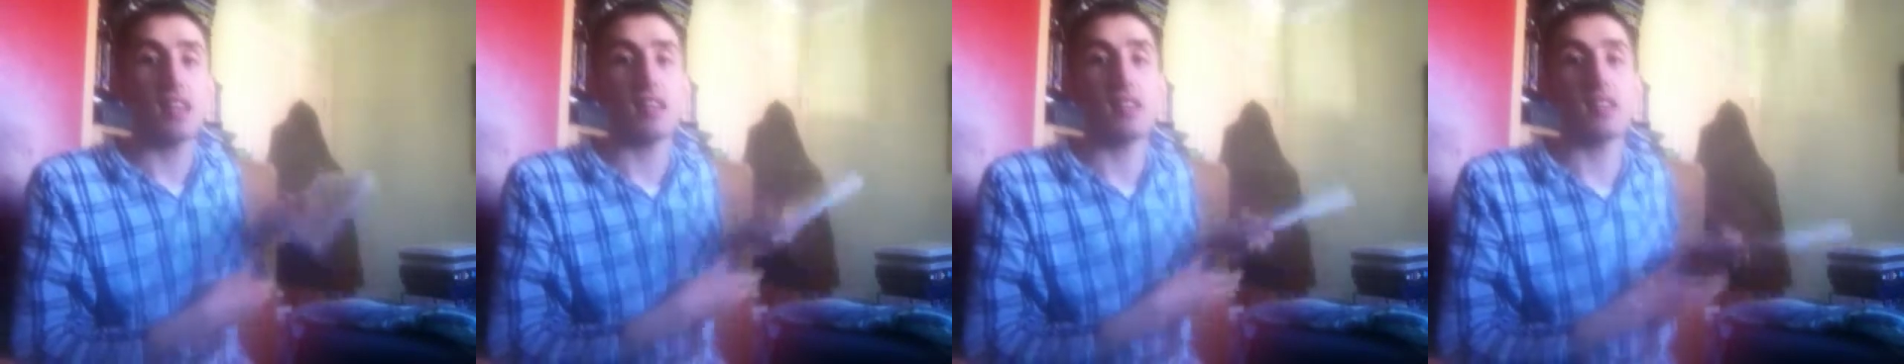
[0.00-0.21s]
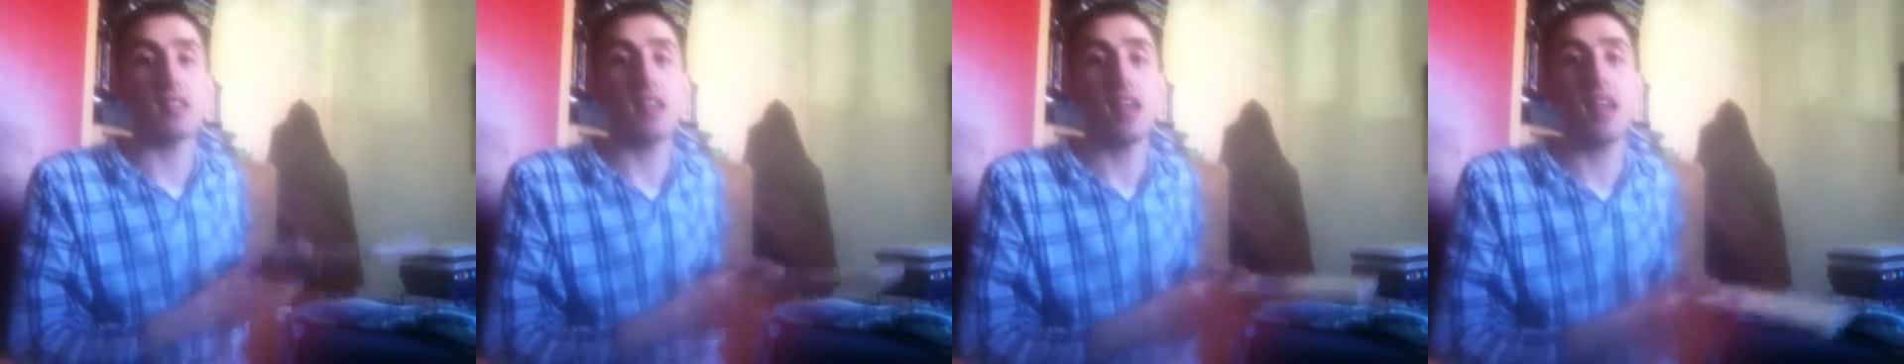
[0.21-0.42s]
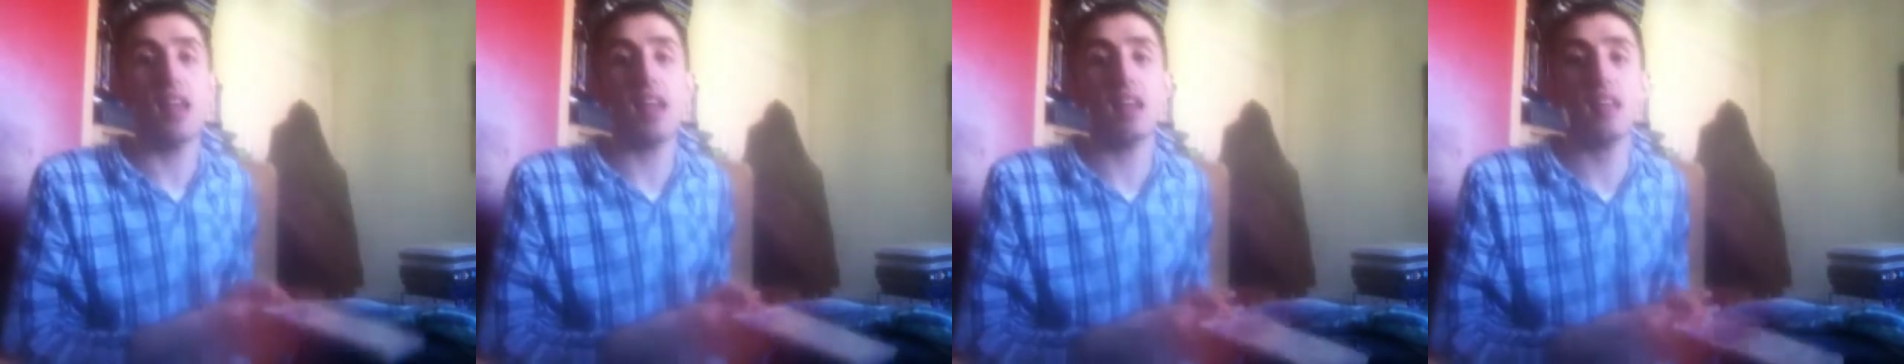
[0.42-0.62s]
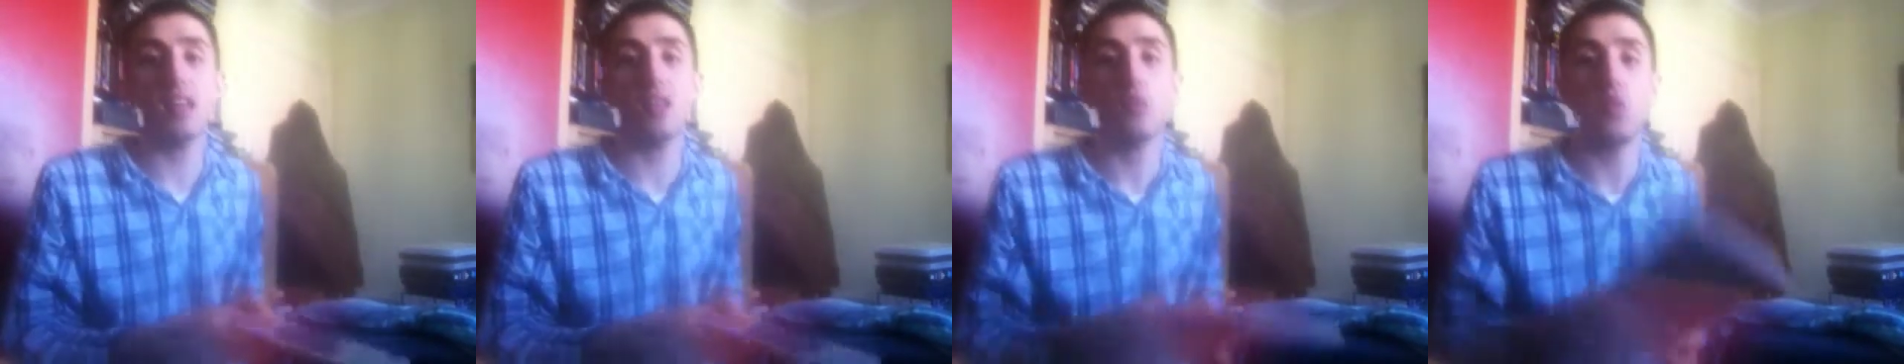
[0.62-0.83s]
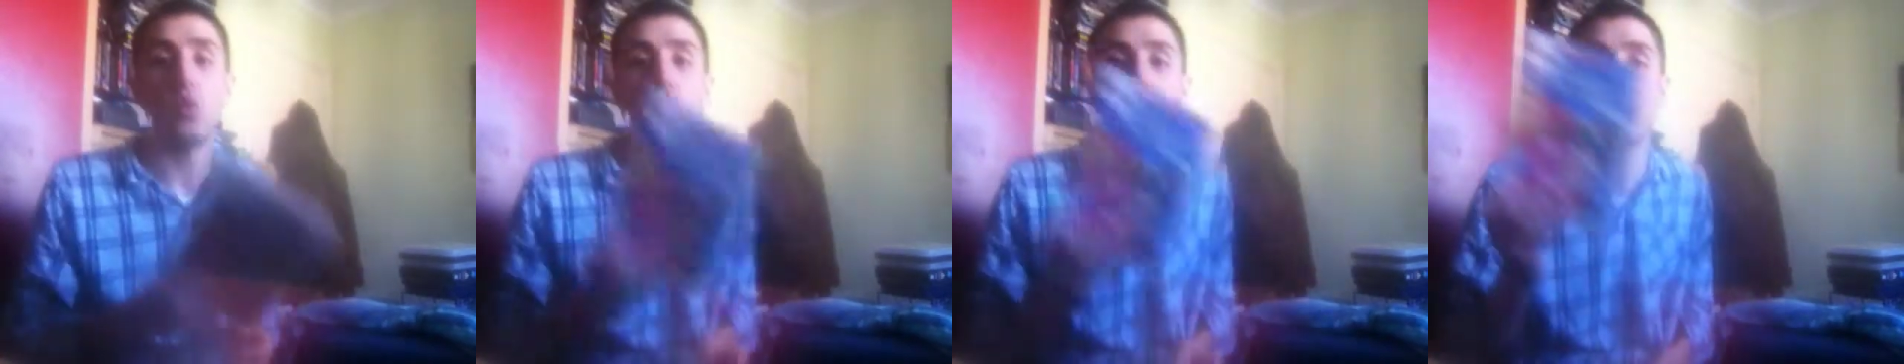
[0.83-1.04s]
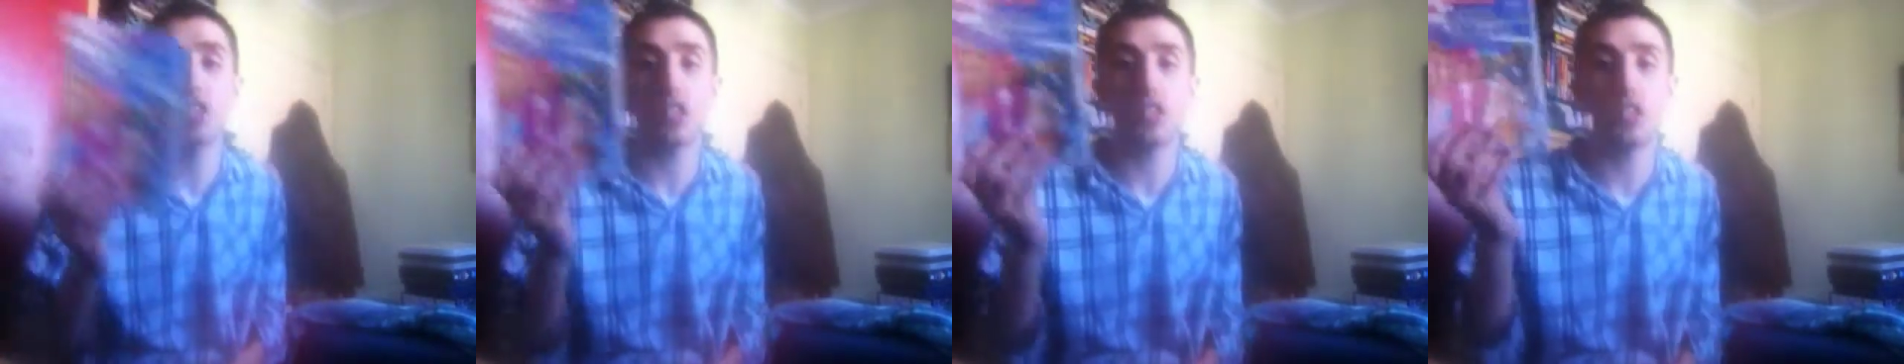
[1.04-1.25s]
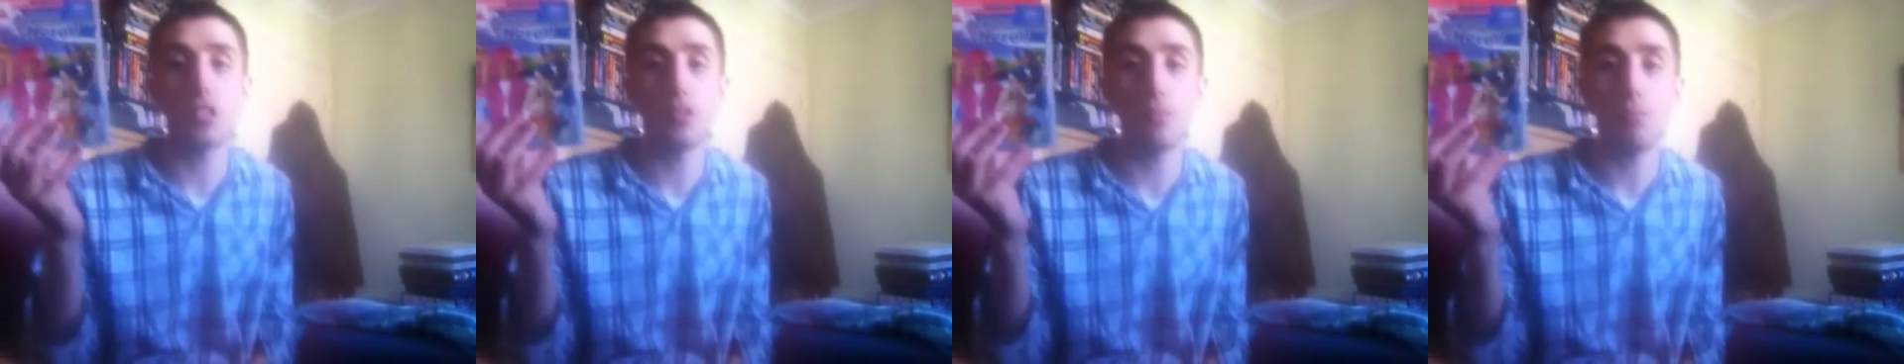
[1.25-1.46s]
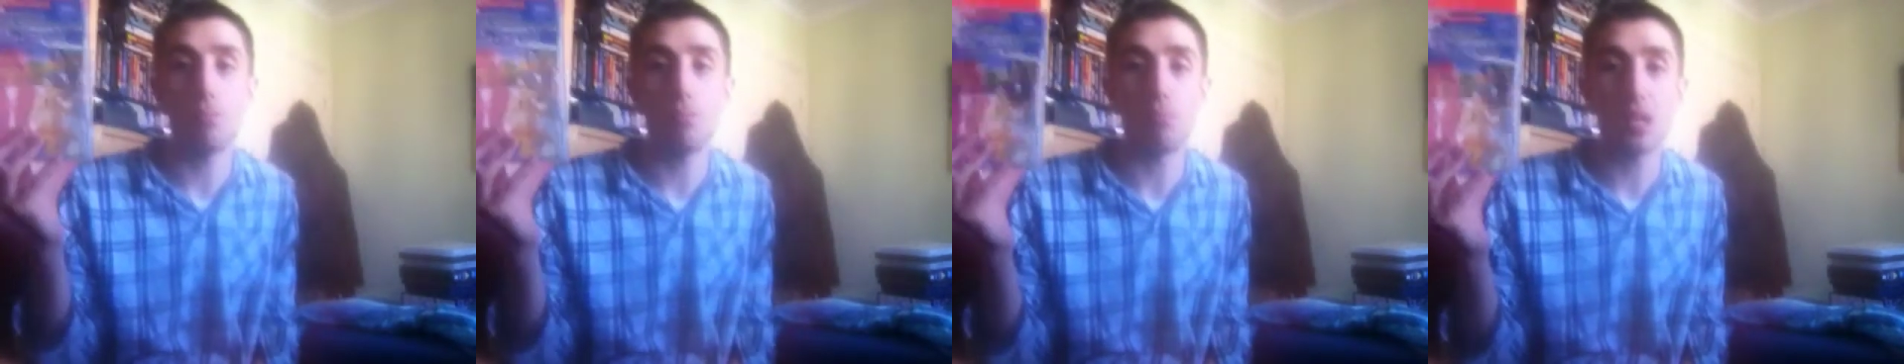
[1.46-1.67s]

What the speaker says: is Anyone Can